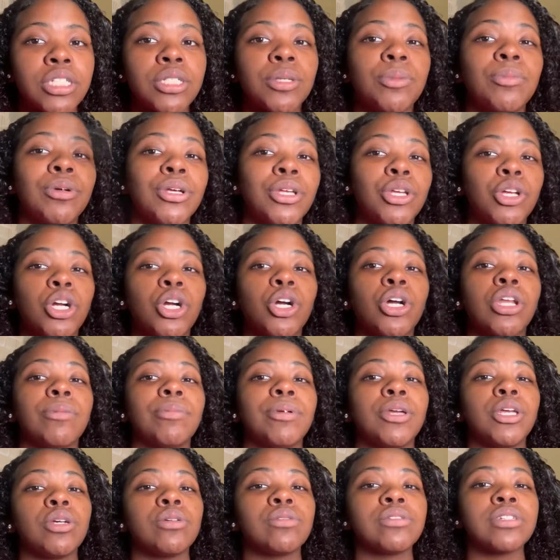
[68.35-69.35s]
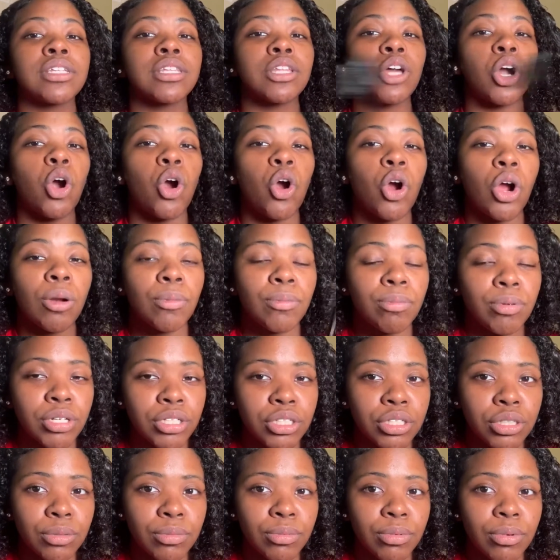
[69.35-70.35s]
but you're going to be using the hard
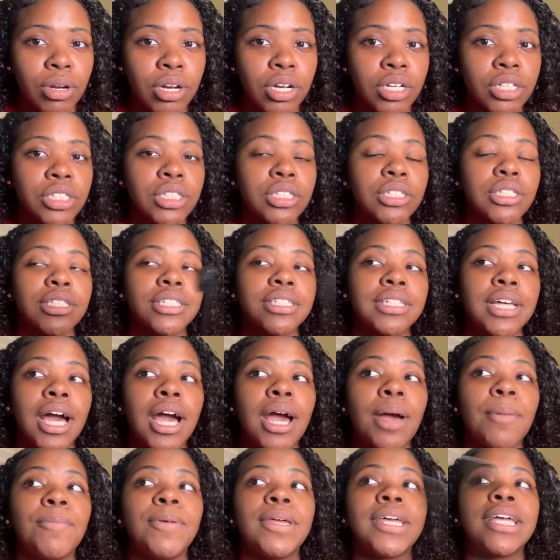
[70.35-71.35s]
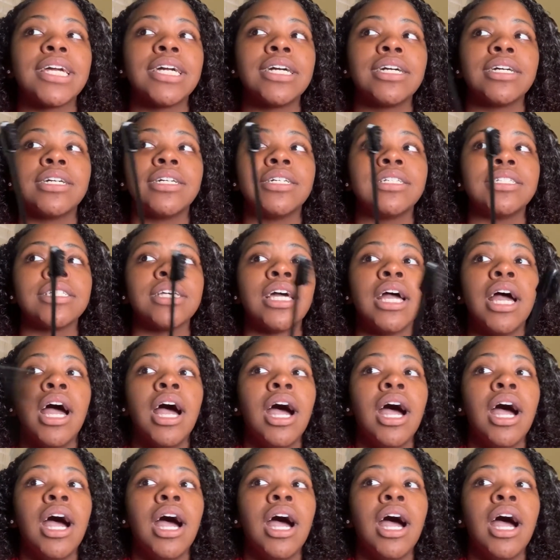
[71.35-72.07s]
bristle brush side, because